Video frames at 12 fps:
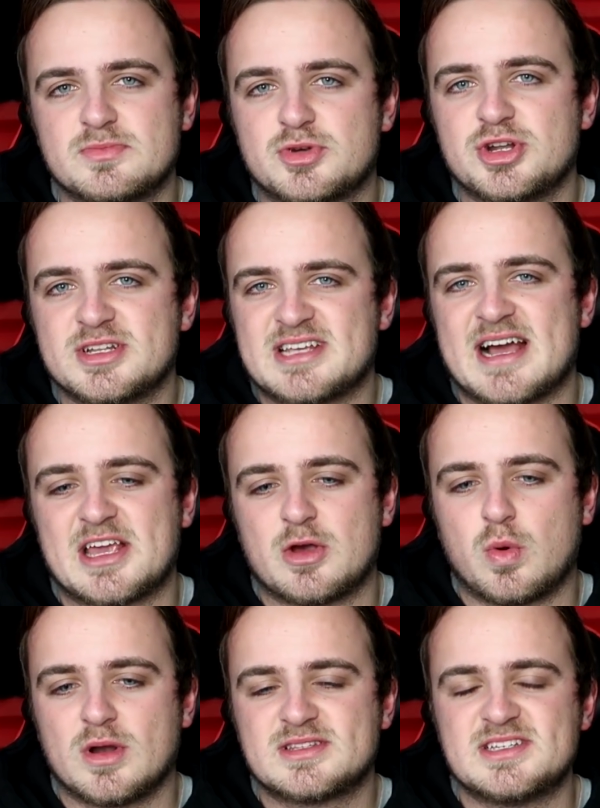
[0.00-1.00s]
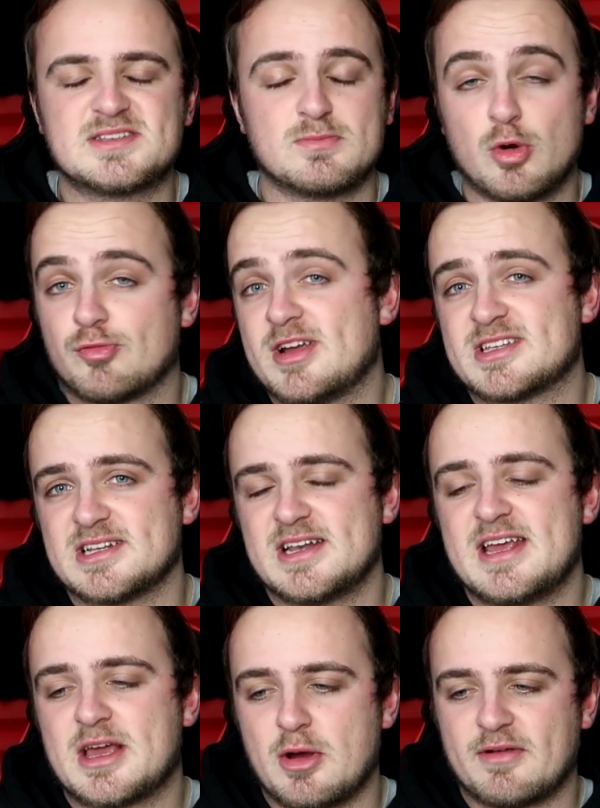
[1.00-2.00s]
some good attacking qualities more
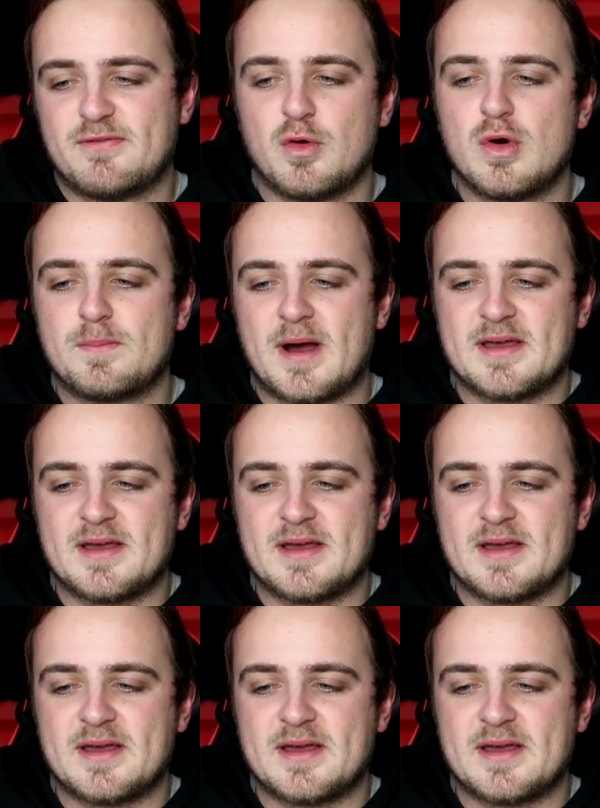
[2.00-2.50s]
recently going forward,